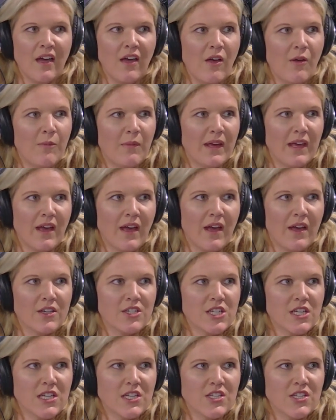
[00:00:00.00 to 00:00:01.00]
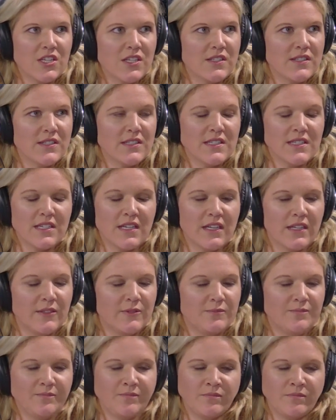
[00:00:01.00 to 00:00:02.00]
oh my gosh, it's just,
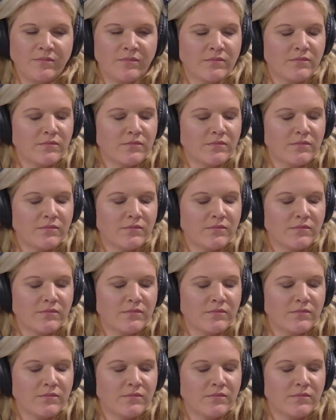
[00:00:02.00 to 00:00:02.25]
um,